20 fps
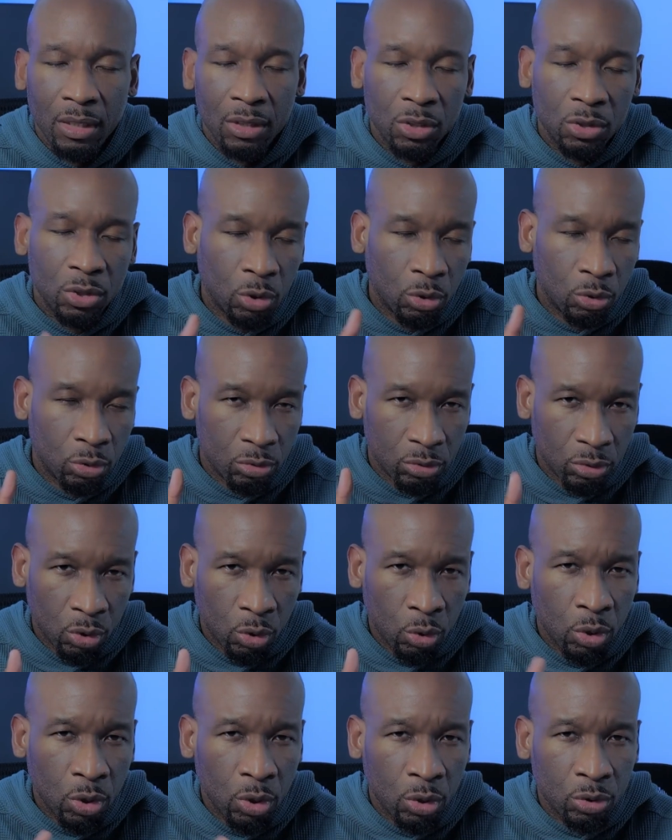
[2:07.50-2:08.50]
So
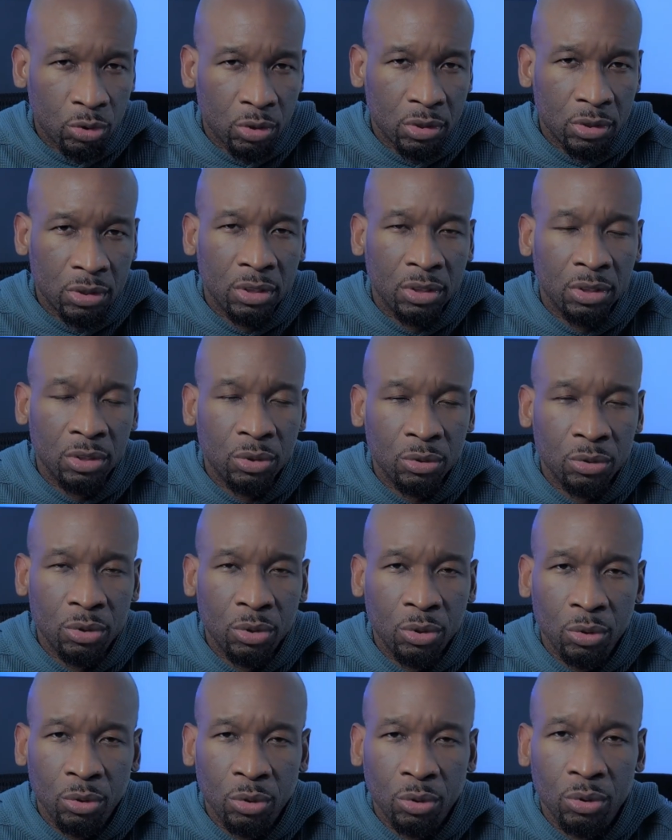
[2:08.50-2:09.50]
kudos to you,
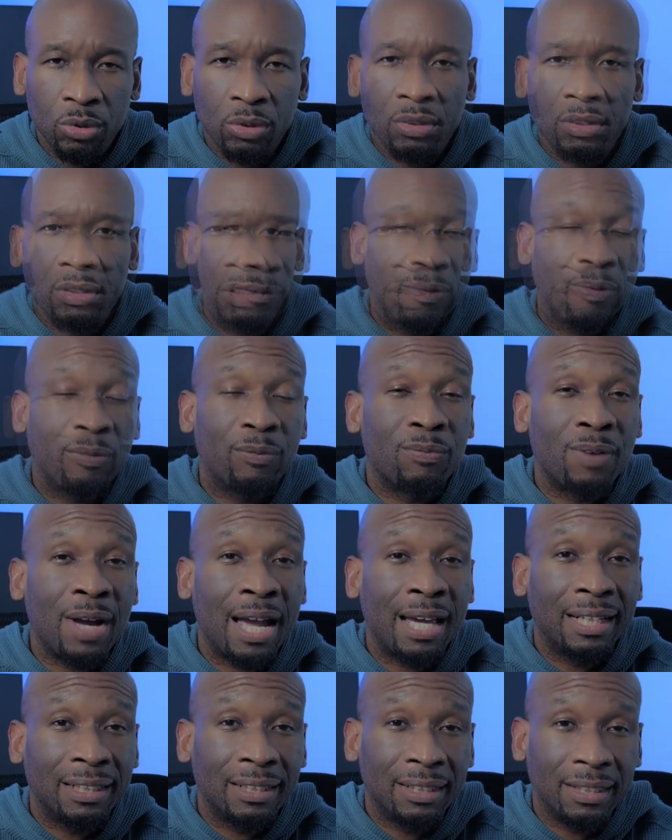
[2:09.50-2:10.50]
Google, for
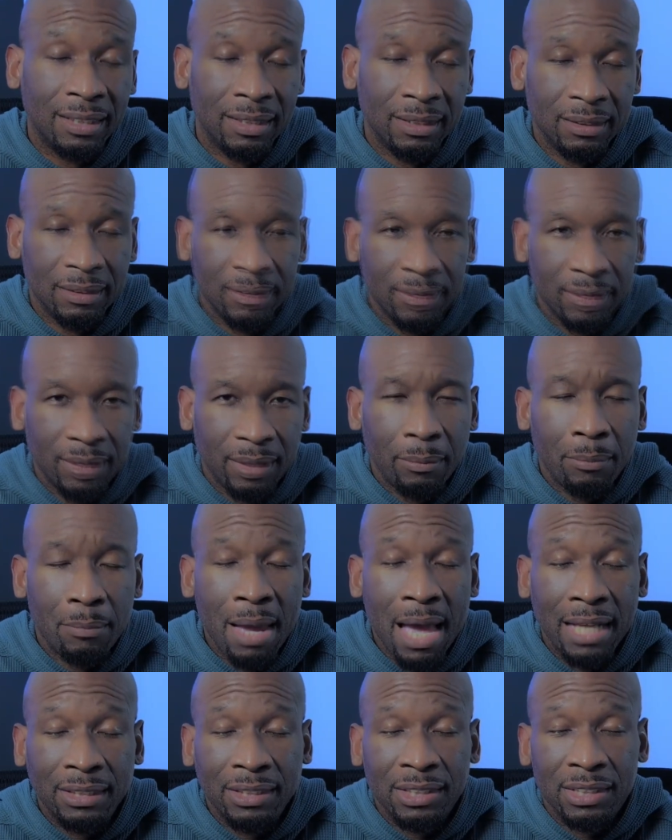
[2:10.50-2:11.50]
finally
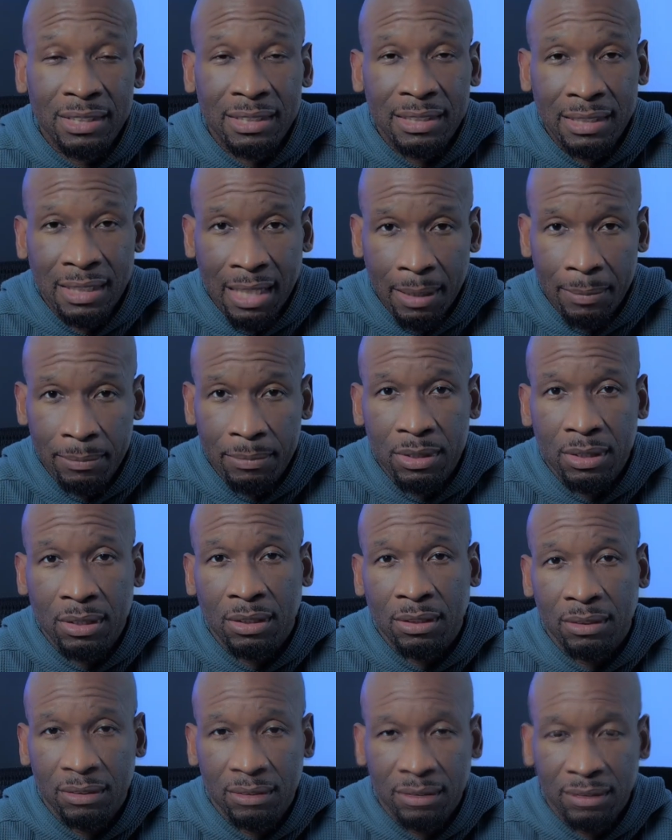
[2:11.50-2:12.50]
matching Samsung
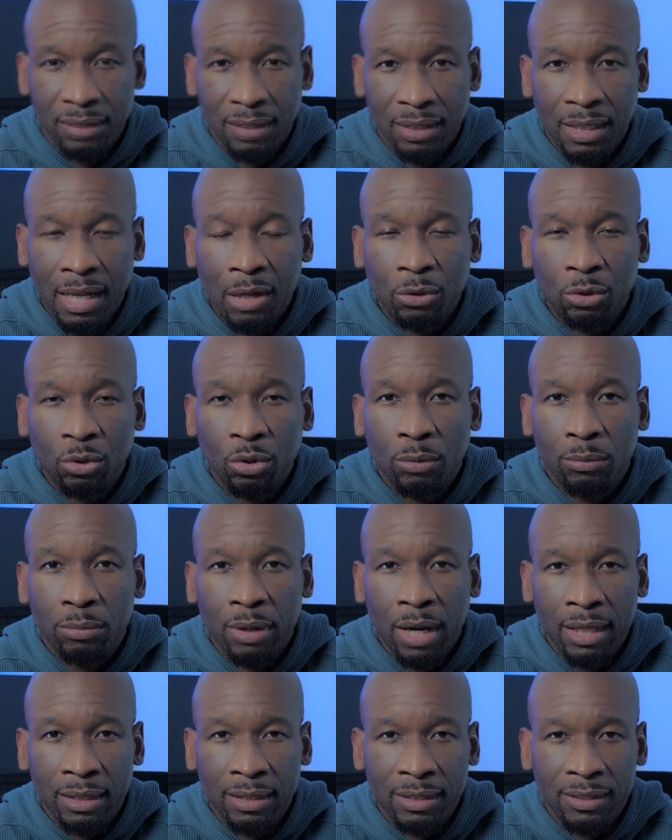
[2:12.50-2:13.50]
in outdoor
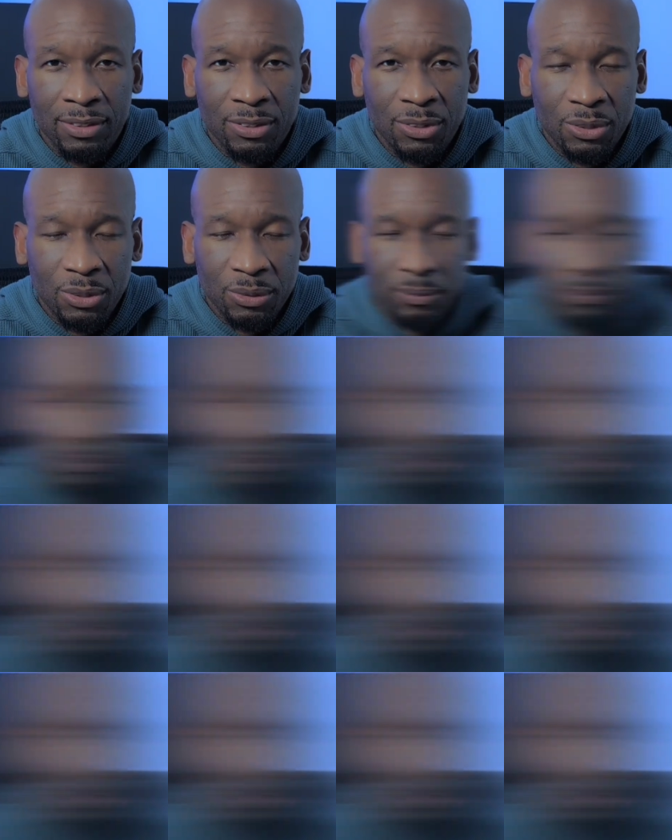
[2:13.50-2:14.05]
brightness.